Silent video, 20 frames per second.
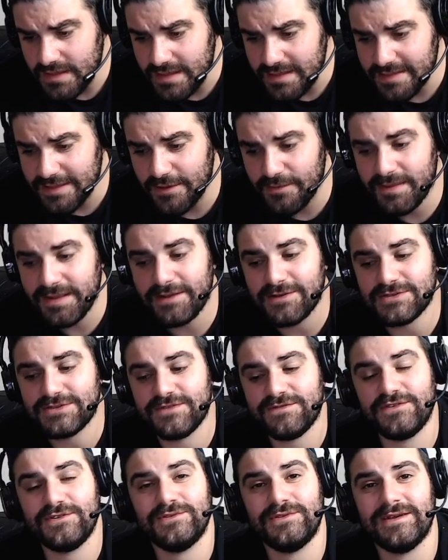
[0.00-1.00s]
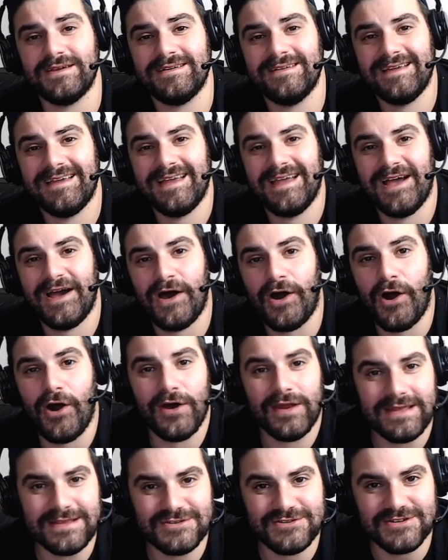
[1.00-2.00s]
There will be lots of you that
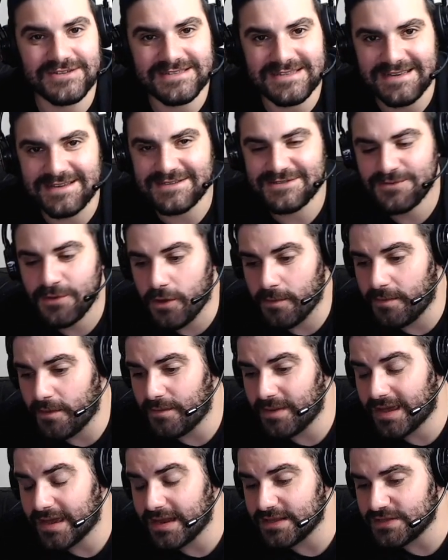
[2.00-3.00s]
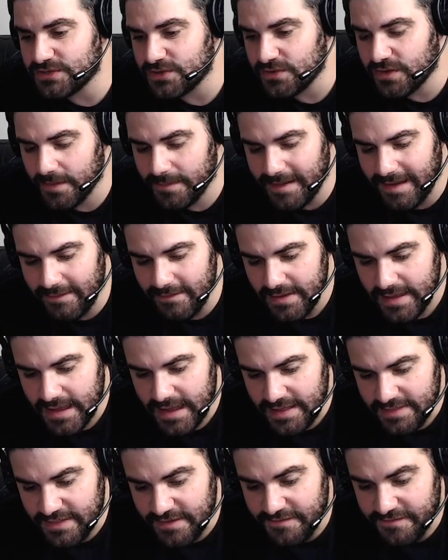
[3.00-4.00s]
aren't interested as well. But we're going to talk about
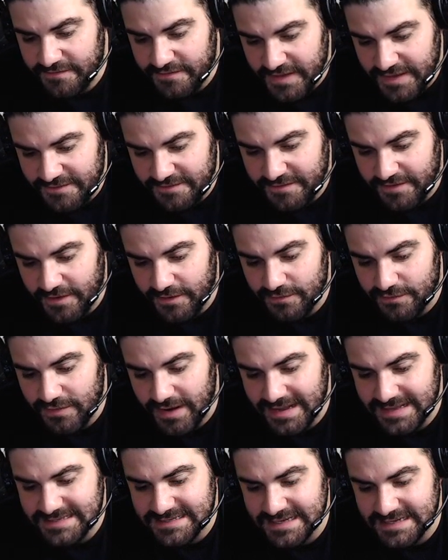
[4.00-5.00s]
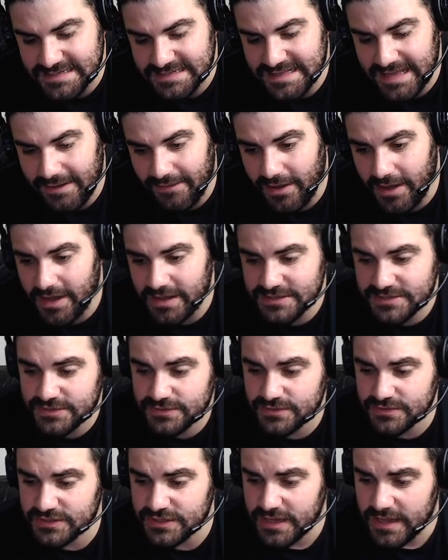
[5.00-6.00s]
the FIFA ratings. Now,
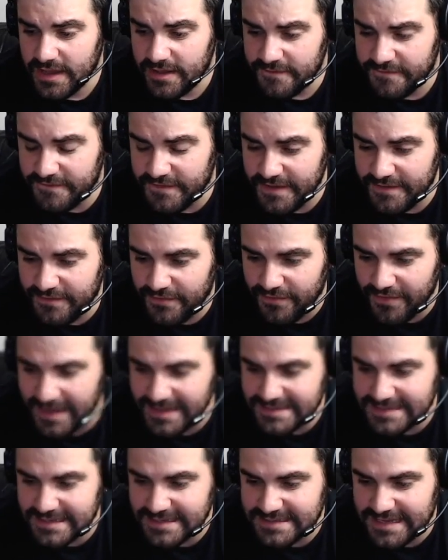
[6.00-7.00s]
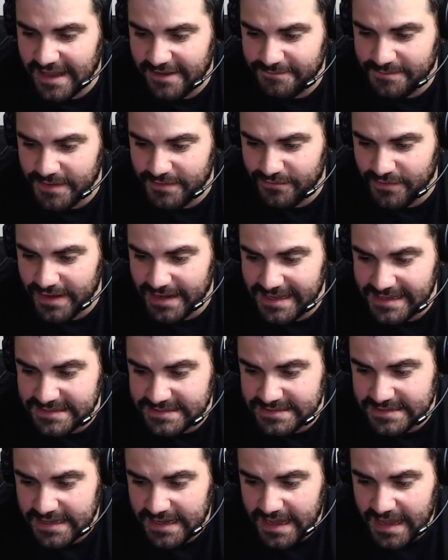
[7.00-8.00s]
Arsenal's FIFA ratings have been
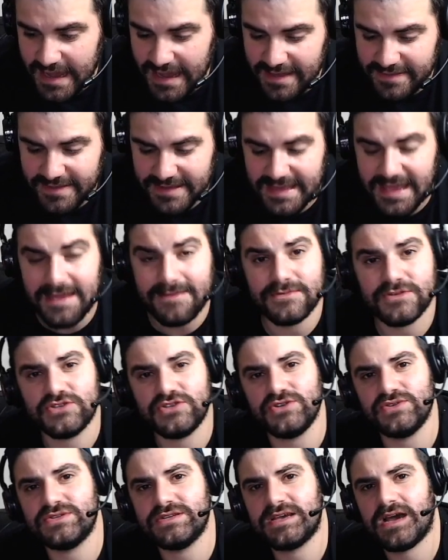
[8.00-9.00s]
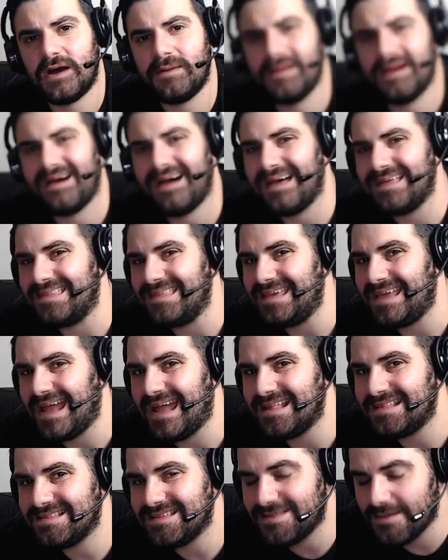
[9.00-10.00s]
released. Uh, the game is due to come out at the
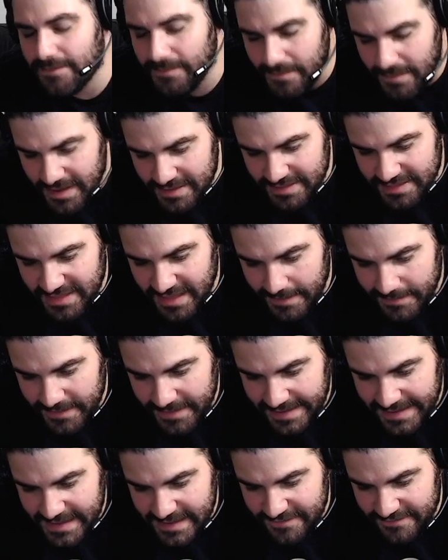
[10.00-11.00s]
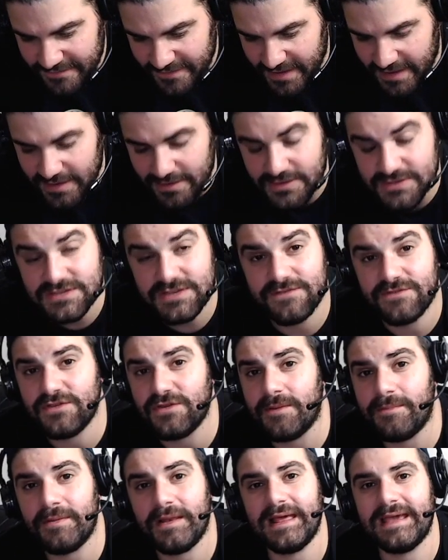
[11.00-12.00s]
end of the month, I believe. Uh, lots of
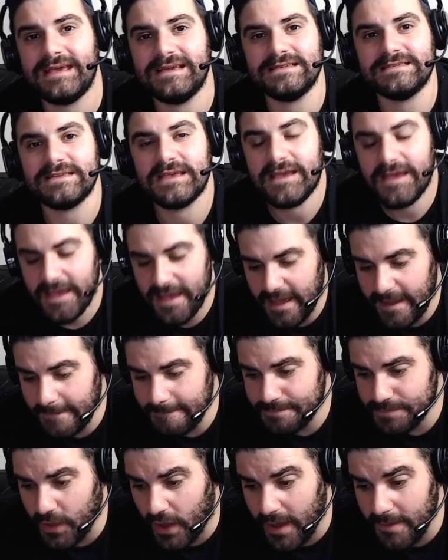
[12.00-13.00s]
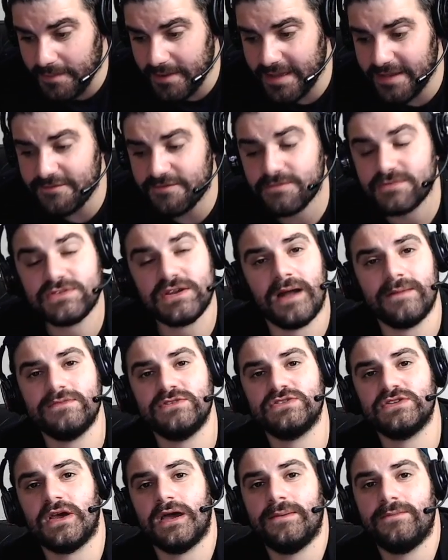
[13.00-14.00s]
you are players. Um, I play it from time
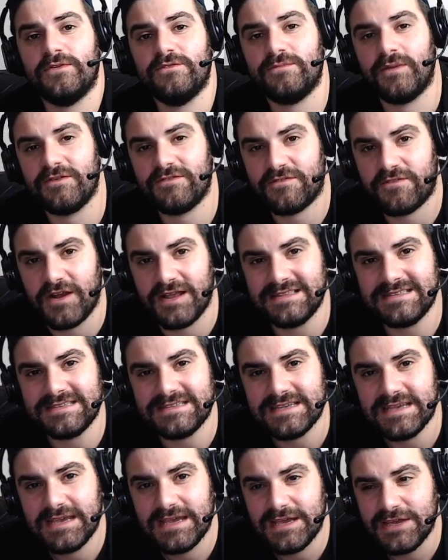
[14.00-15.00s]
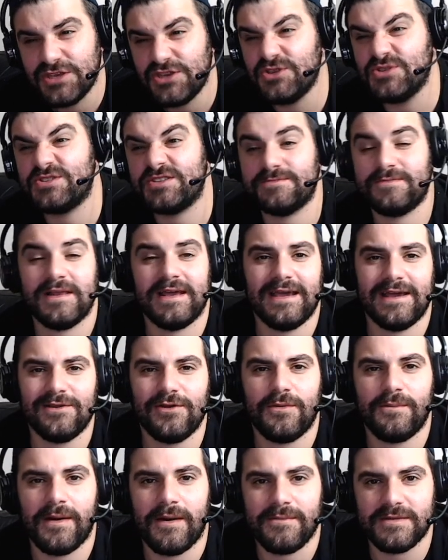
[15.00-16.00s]
to time with my friends. Used to play it a
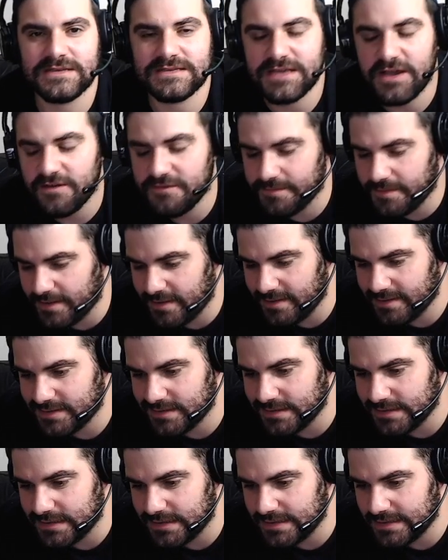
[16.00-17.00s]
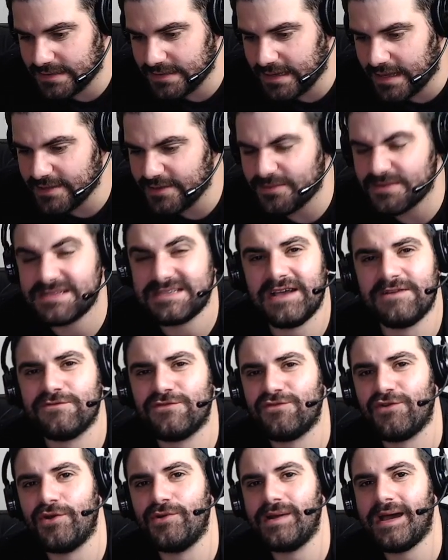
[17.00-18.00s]
lot by myself, but uh, I don't want to say I've
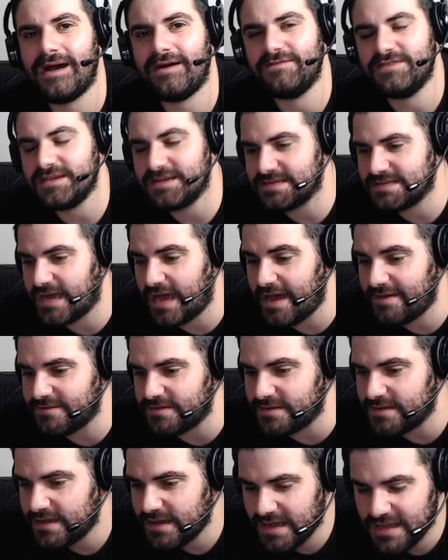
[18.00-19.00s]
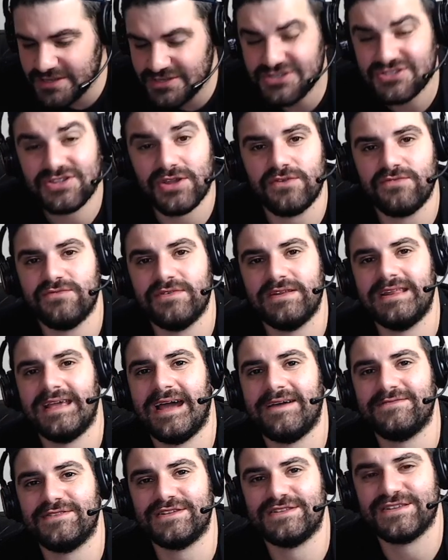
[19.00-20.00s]
grown out of it because I haven't, just don't really
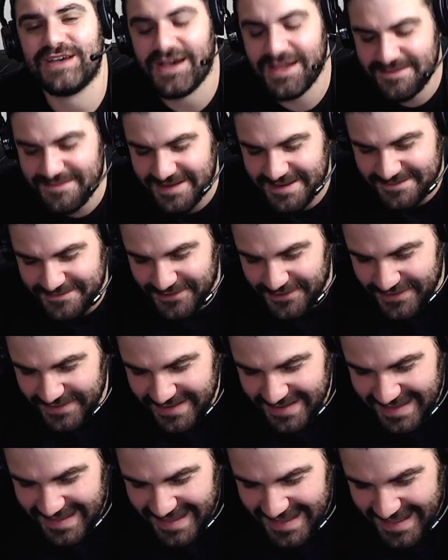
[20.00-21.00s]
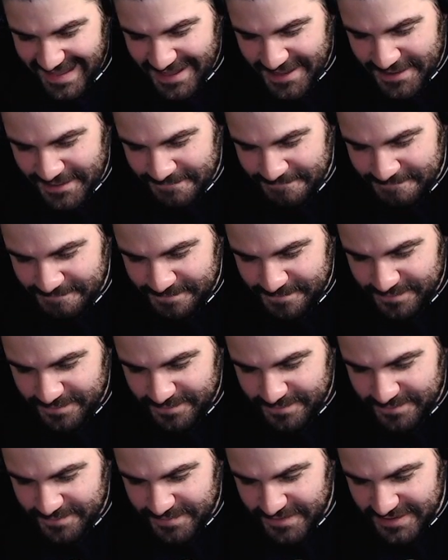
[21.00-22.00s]
have the time anymore. Um,
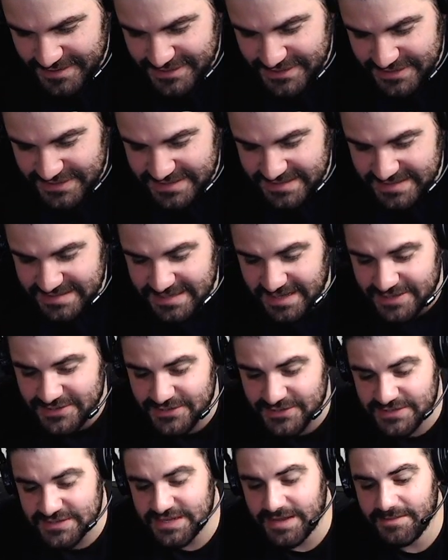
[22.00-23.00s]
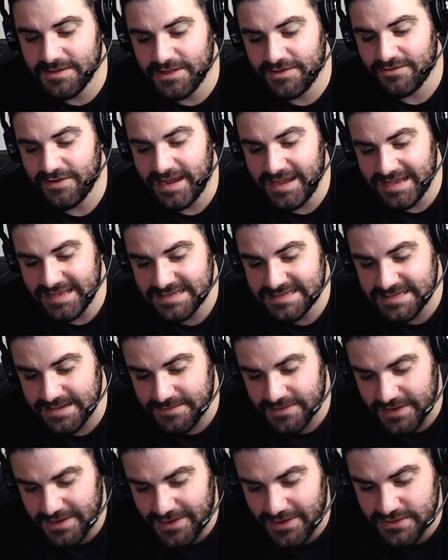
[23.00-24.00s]
but just to touch on some of the ratings, some
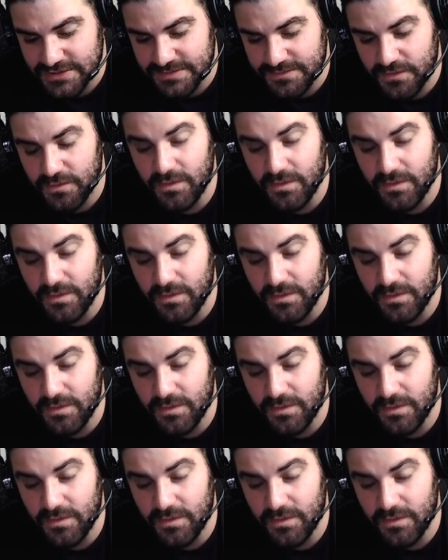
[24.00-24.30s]
of the notable